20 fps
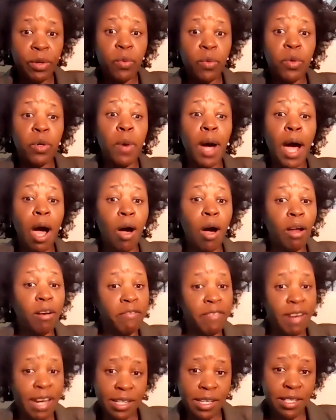we were all
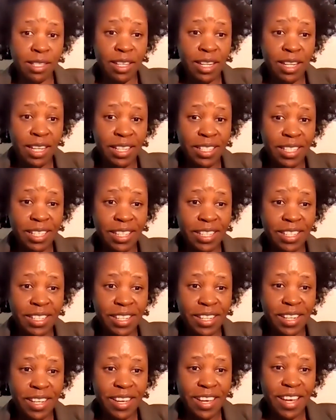vaccinated.
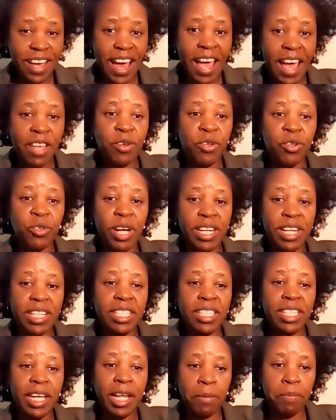I usually
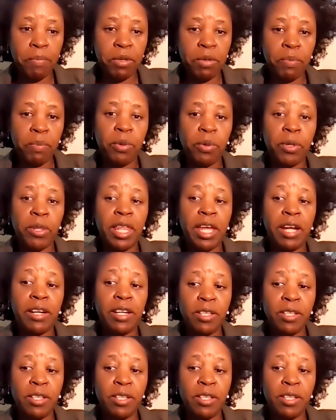tell people the